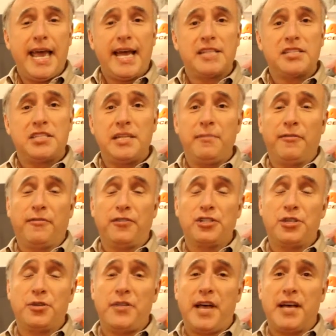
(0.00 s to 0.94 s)
At SEMA
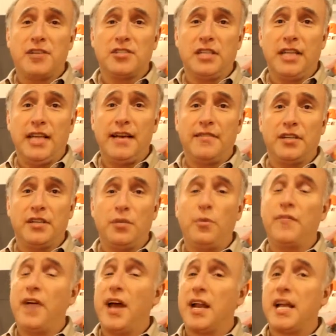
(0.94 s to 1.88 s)
for two thousand eleven,
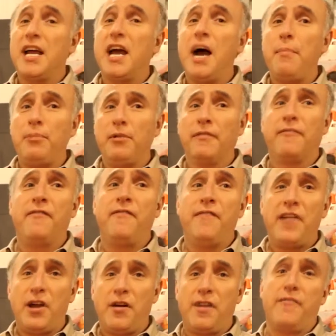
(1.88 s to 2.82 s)
we've got a couple of
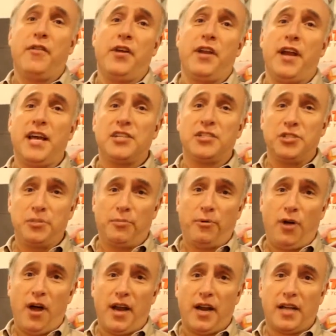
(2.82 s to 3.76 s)
very, very nice new
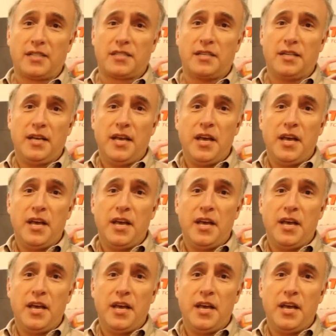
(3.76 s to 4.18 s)
products.